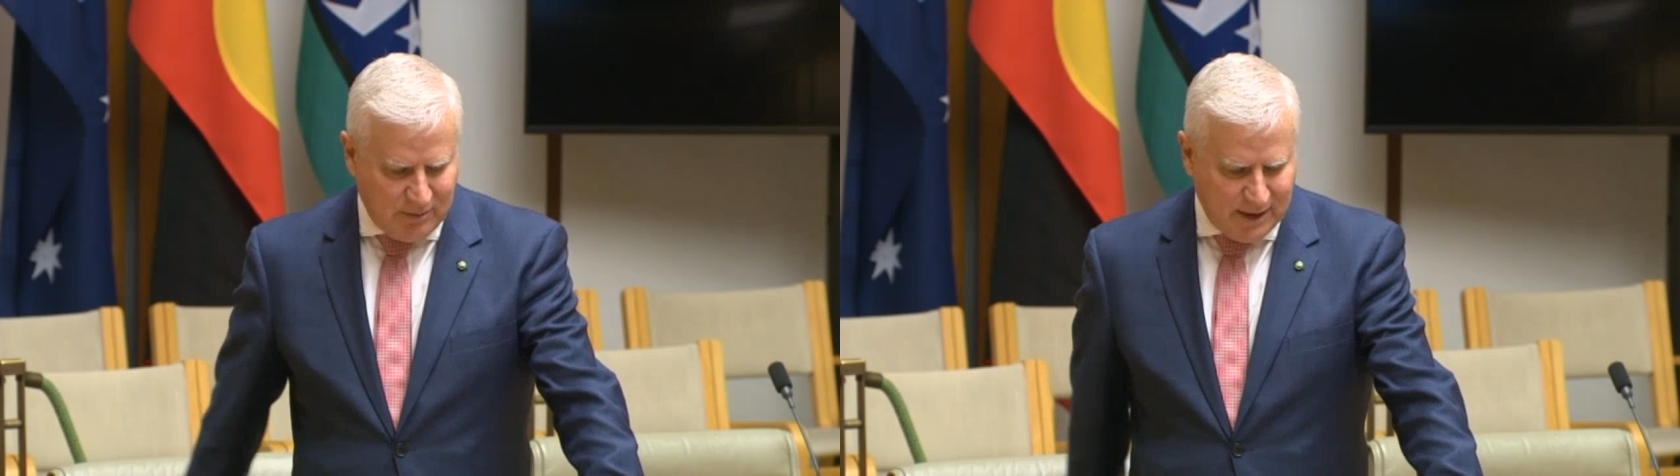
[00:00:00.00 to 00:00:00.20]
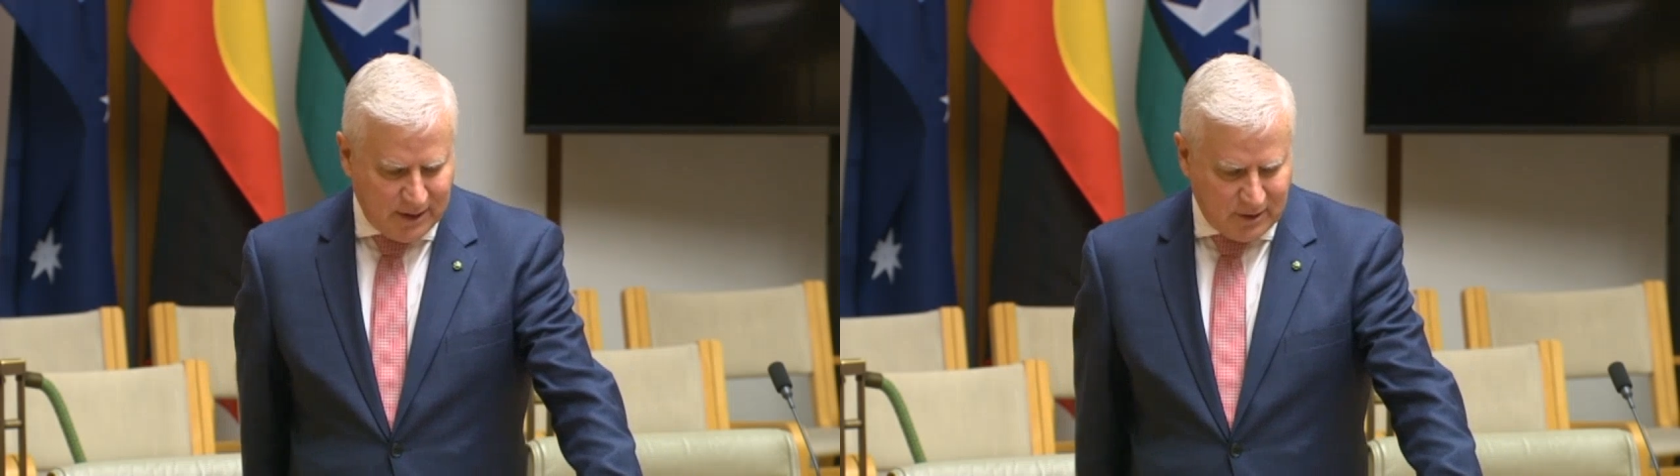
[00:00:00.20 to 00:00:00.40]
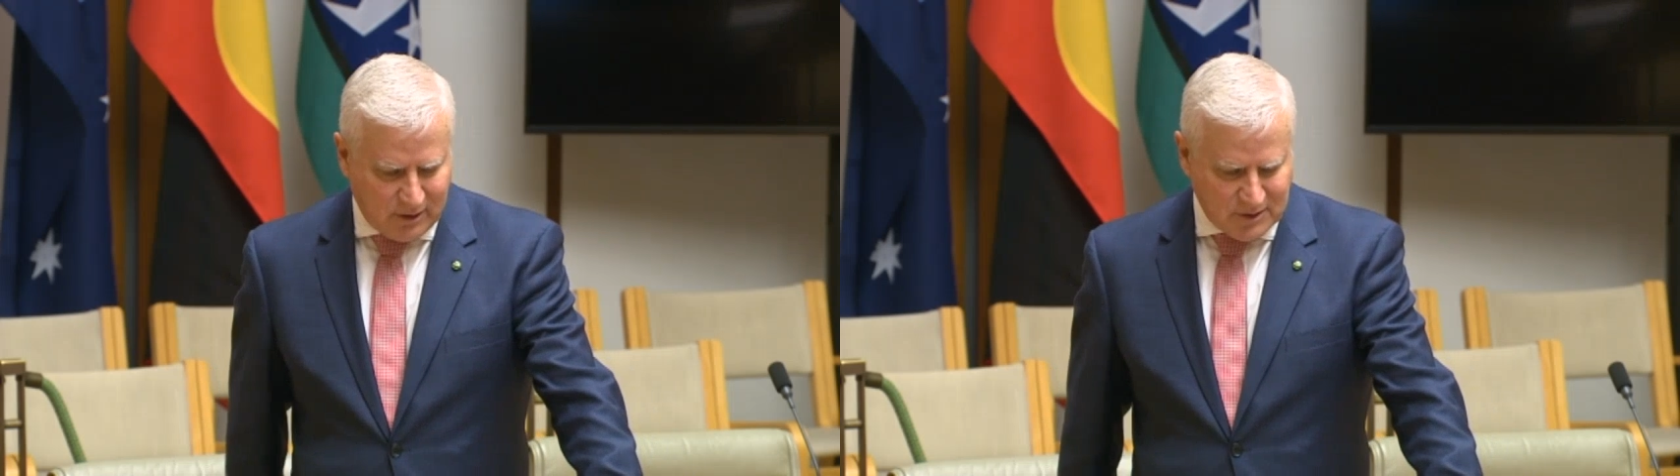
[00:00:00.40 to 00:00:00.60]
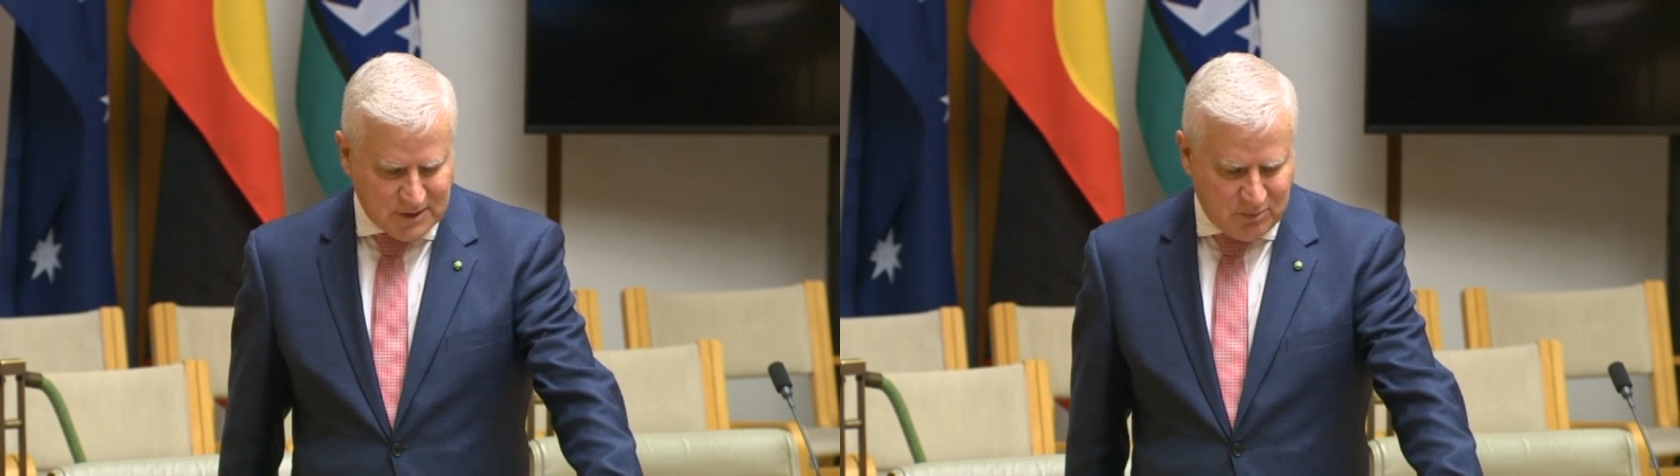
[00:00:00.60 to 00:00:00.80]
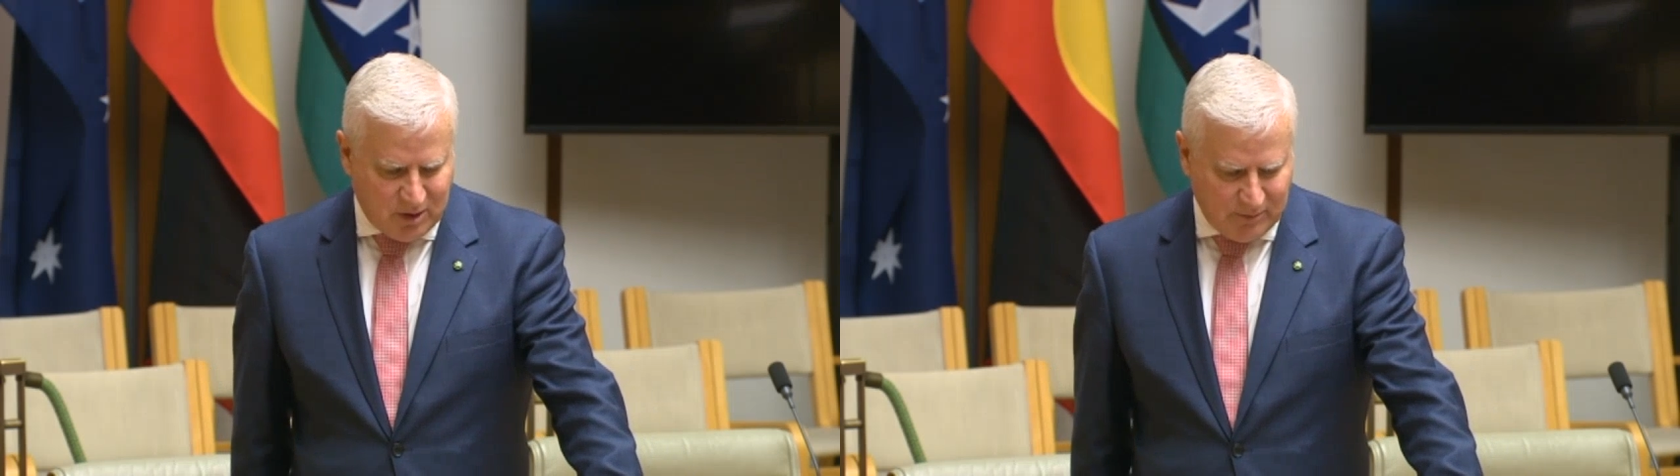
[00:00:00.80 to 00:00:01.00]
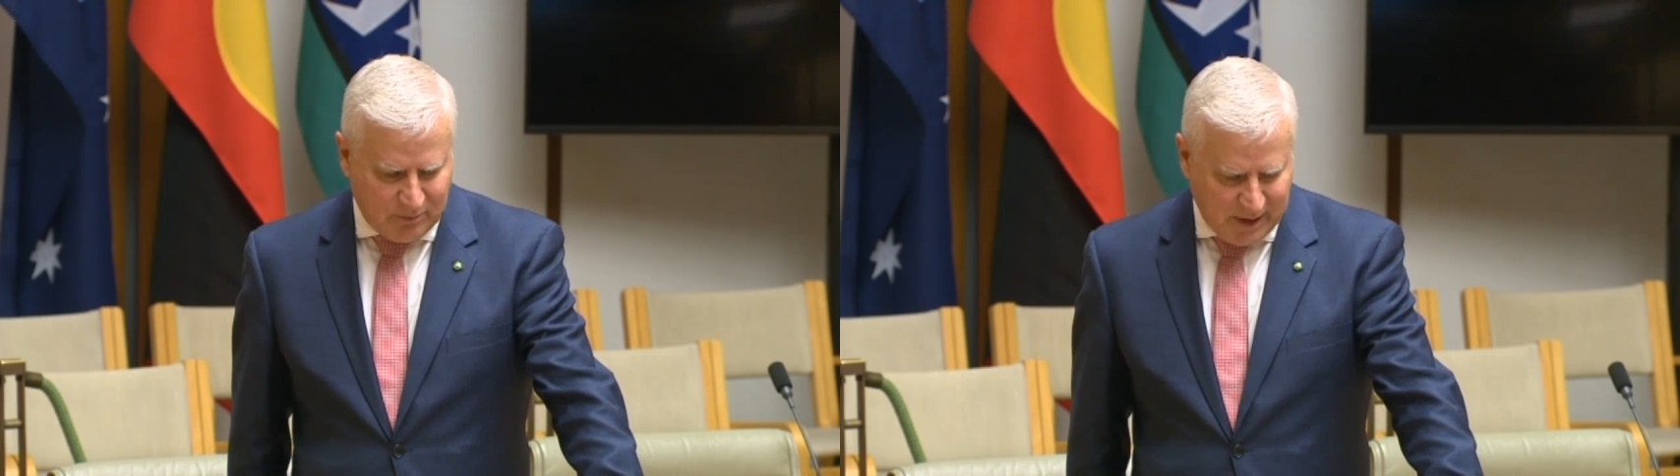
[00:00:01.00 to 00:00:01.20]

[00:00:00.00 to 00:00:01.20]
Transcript: million by